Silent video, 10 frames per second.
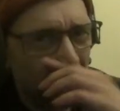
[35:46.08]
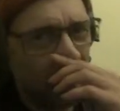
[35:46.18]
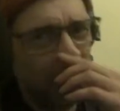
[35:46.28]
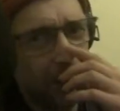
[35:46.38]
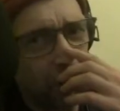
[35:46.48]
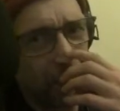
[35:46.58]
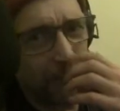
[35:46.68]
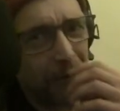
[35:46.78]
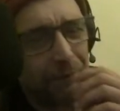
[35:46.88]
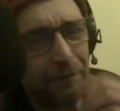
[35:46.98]
let you
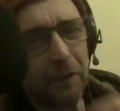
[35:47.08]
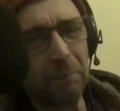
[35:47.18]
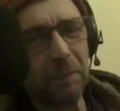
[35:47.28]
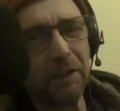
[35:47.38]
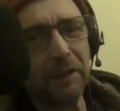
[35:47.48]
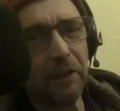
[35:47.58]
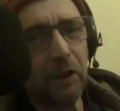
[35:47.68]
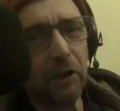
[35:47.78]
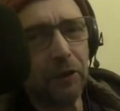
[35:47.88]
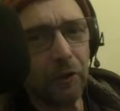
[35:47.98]
answer first because it's
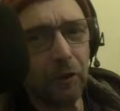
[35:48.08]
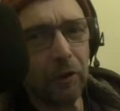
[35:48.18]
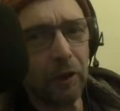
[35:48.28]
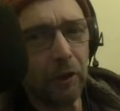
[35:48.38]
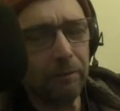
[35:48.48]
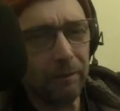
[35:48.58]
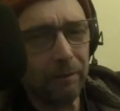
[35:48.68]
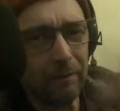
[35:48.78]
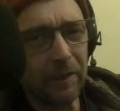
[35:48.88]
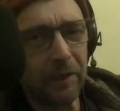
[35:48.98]
your show. You're
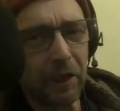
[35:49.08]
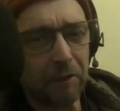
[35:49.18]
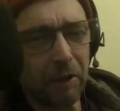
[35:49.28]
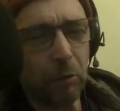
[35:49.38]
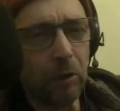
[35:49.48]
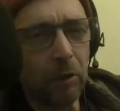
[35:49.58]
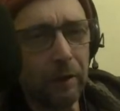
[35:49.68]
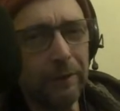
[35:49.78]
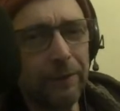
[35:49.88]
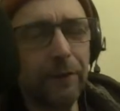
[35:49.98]
Terry
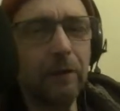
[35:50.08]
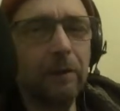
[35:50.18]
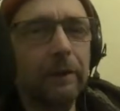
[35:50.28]
Wogan. So